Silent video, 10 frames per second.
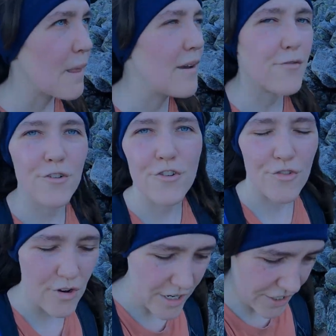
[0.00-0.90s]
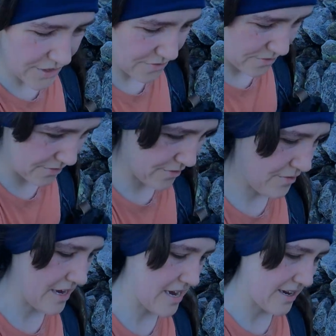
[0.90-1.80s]
after trudging through
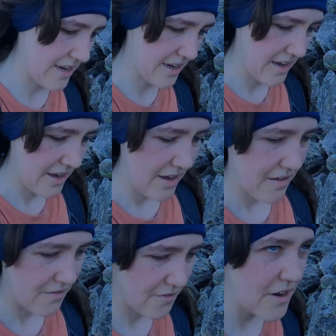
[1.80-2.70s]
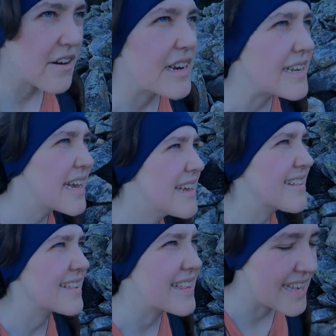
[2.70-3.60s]
that very
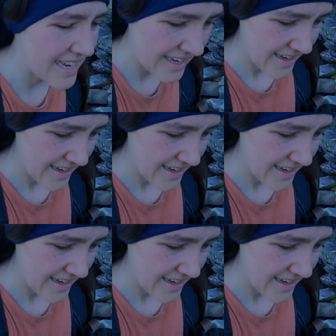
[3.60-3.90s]
dense